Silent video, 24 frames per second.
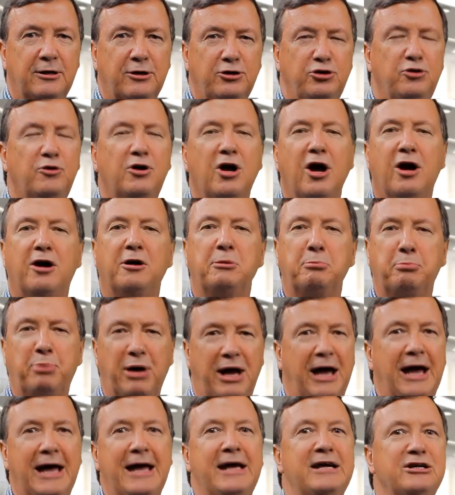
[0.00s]
You can't
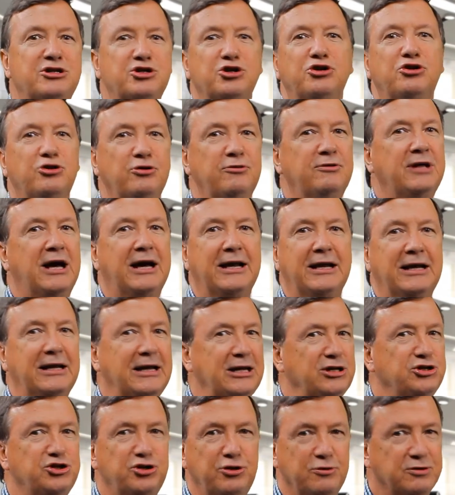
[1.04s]
pay to do that
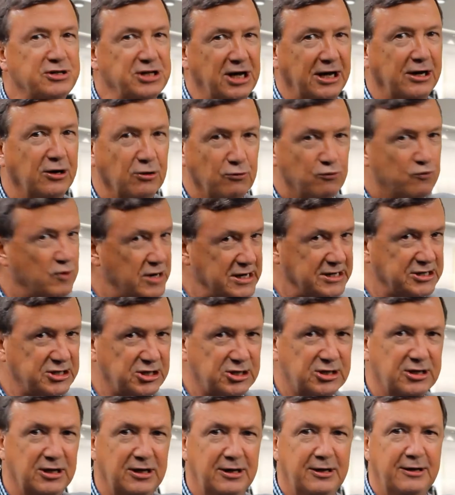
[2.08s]
unless you take a
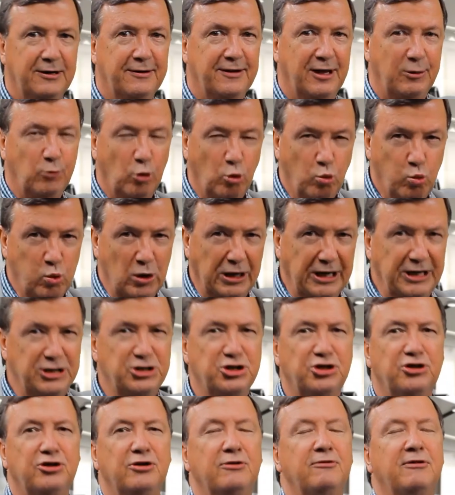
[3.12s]
risk. They were willing
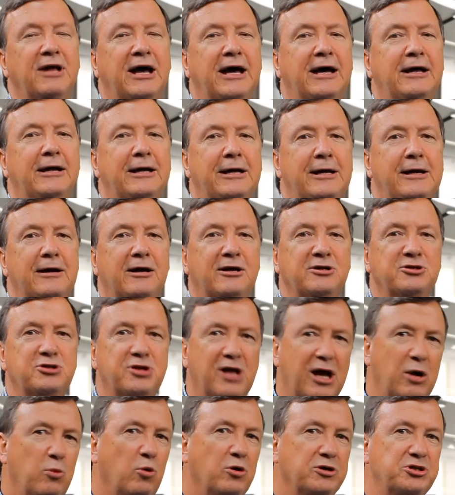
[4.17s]
to do that because
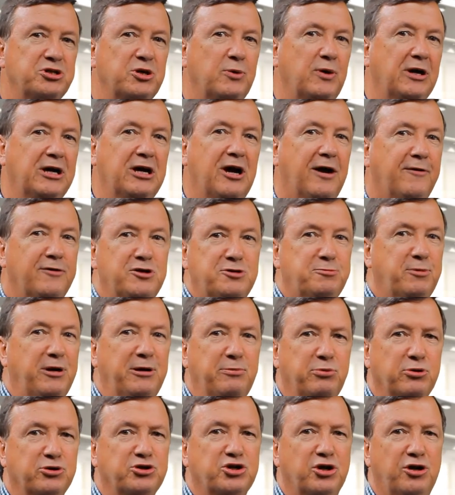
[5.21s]
they want to encourage
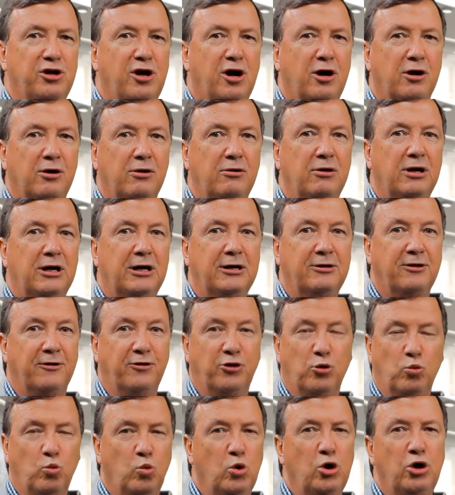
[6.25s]
people to know
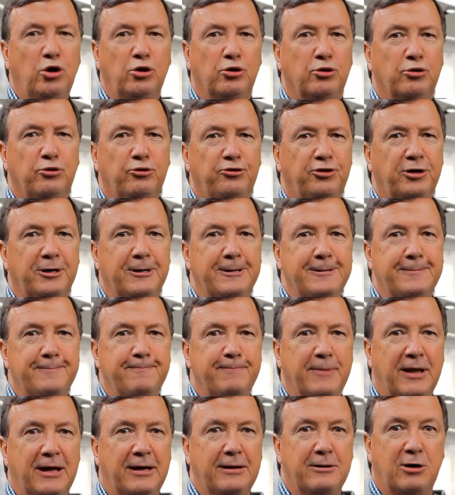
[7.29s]
that the world,
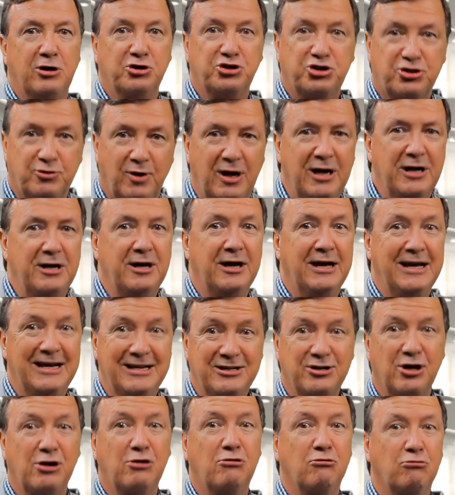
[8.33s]
Australia,
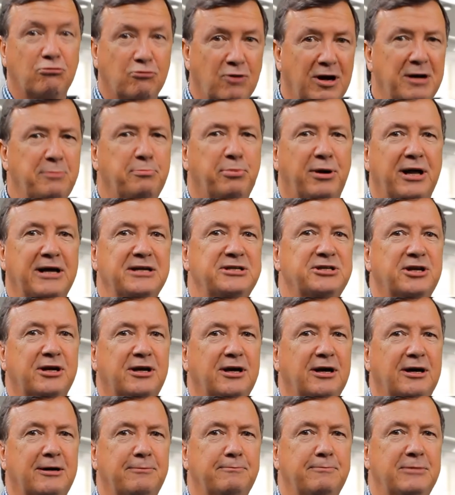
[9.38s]
is a great place to
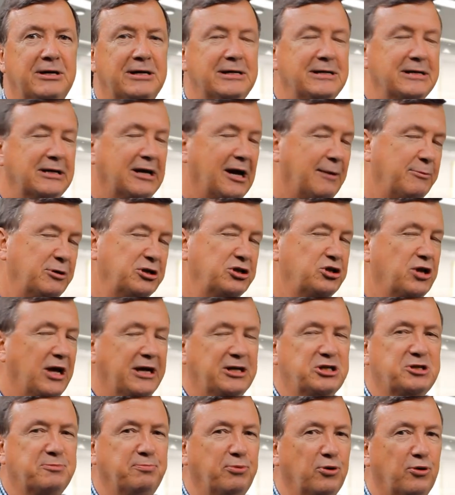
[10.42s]
come. Come and
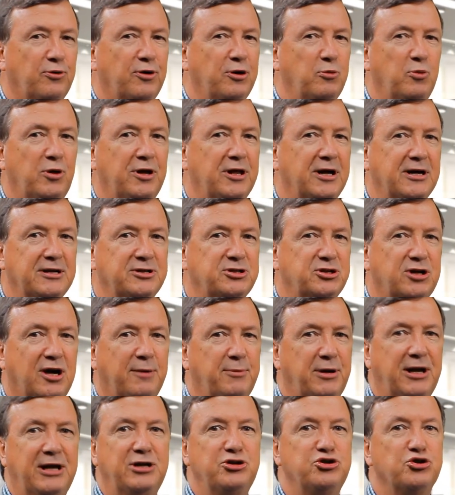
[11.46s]
explore it with us.
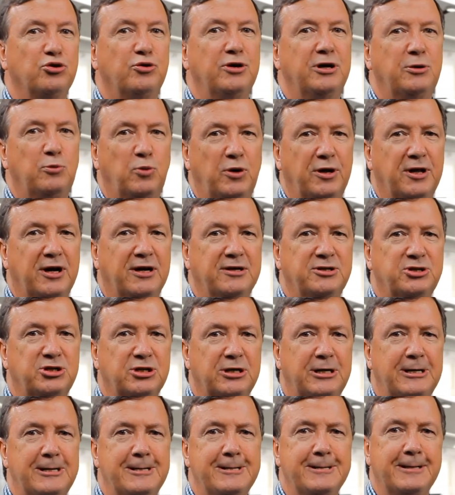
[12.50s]
Come and enjoy it with us.
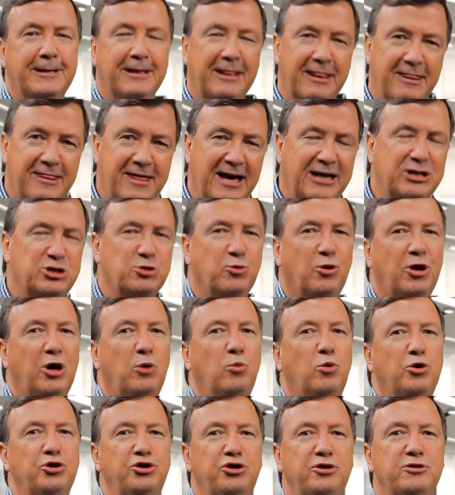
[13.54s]
That's what I
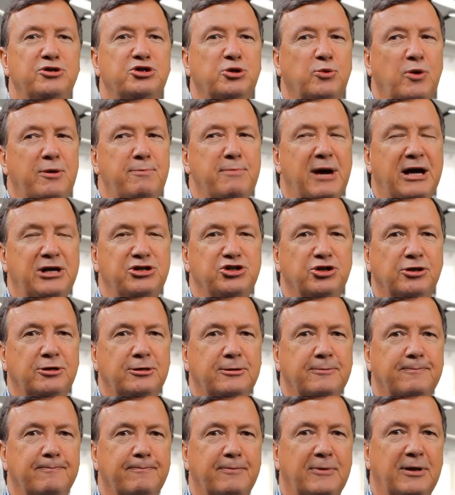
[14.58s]
want you to
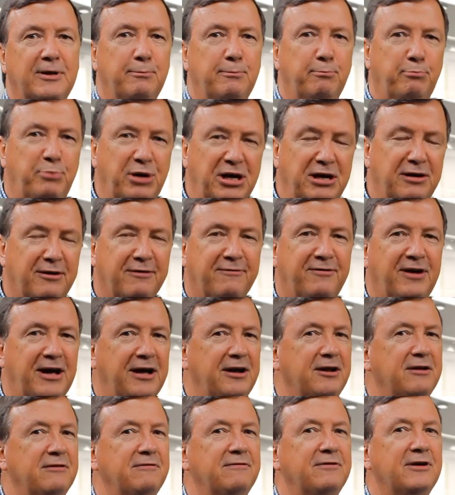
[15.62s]
imagine. Be
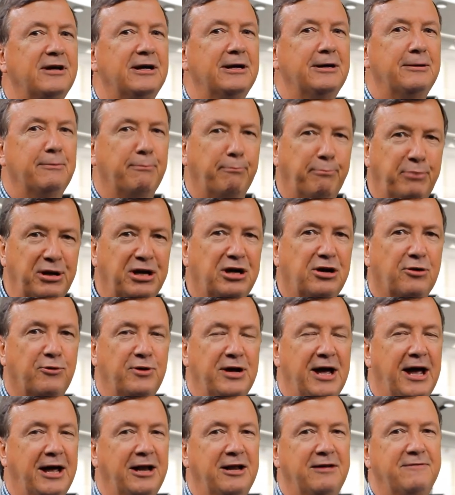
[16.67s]
innovative, be
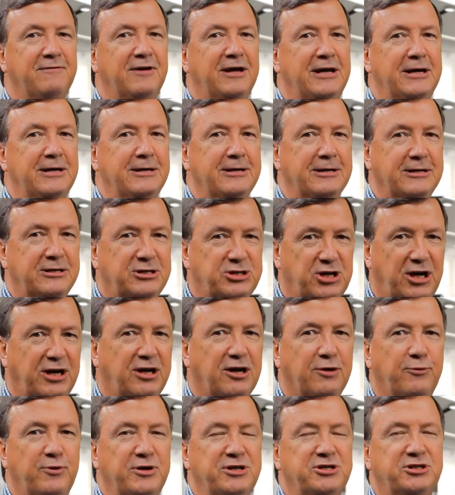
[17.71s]
creative,
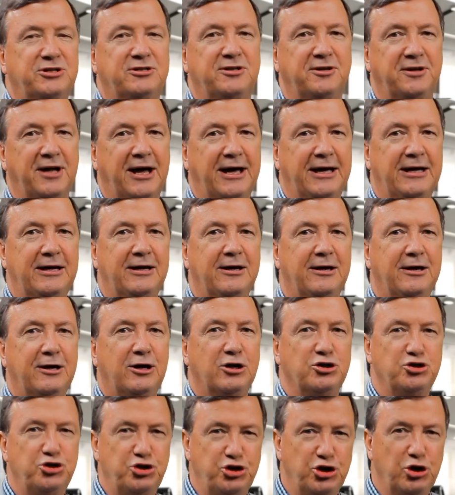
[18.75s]
take a risk today,
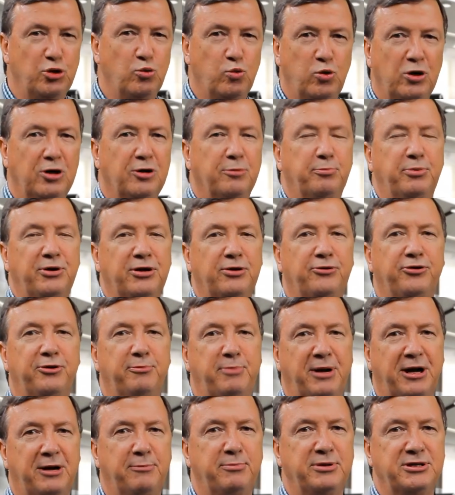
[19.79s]
because you will build
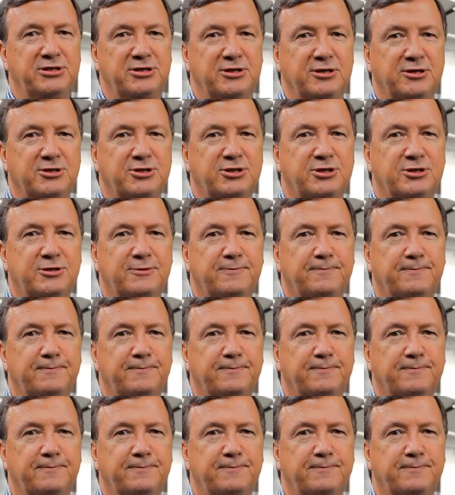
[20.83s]
a better business.